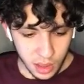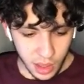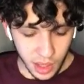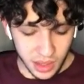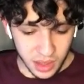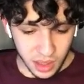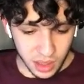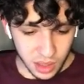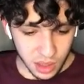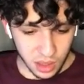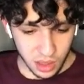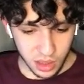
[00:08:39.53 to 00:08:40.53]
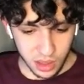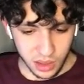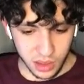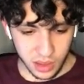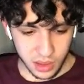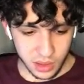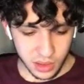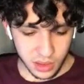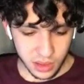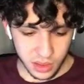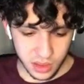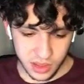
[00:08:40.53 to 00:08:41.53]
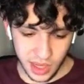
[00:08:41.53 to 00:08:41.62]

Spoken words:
I think it's